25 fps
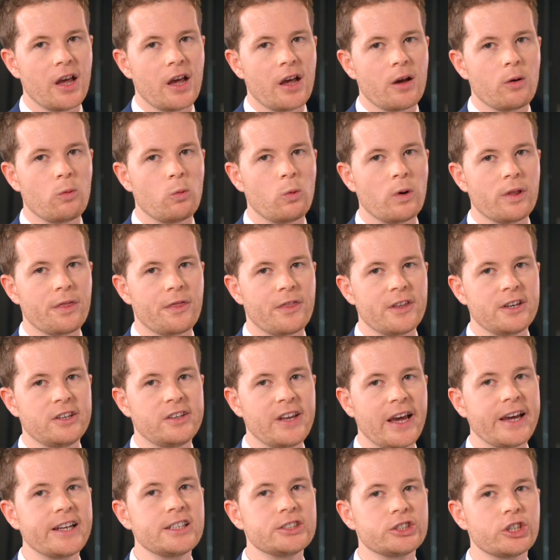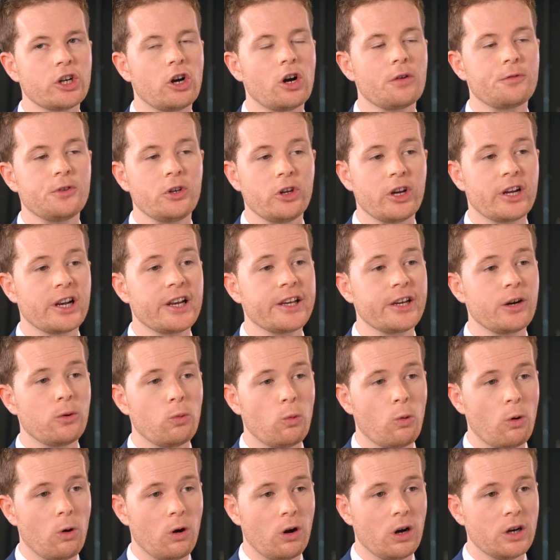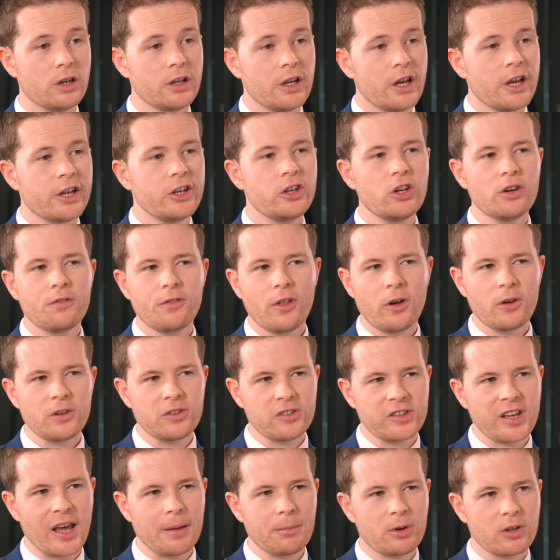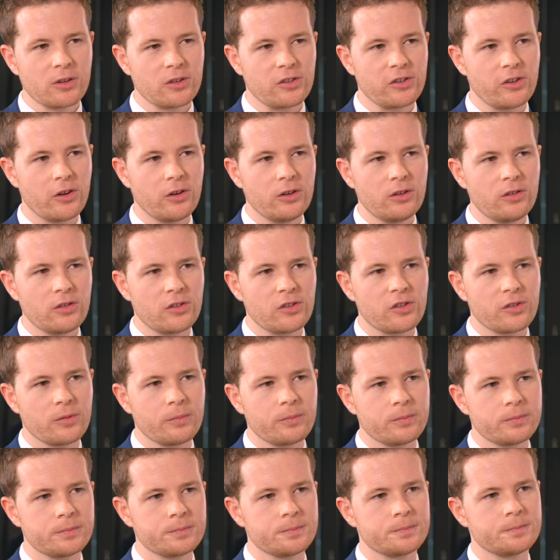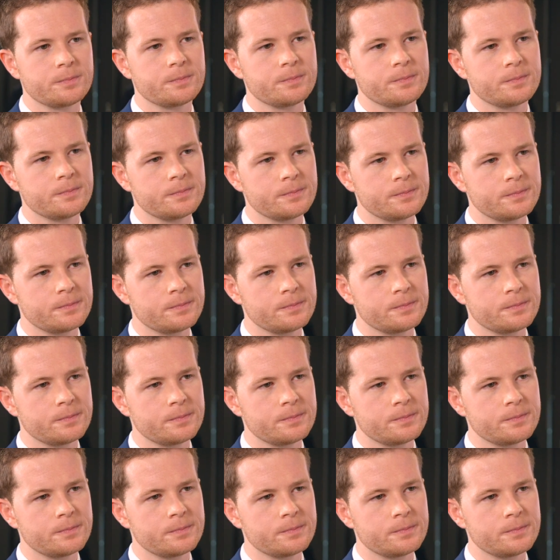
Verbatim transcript: with the danger of nuclear war. Do you have those same concerns? Yes,